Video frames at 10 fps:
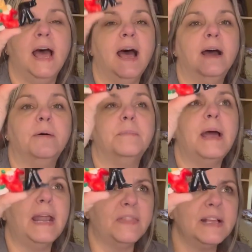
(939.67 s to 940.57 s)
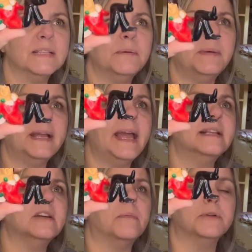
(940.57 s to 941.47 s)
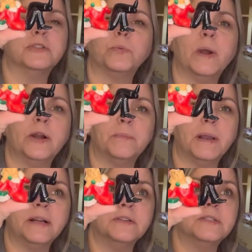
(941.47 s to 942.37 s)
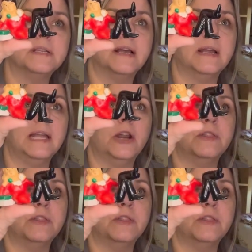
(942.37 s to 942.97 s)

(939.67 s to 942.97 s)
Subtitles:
And I think some of my cake toppers are record players, you know,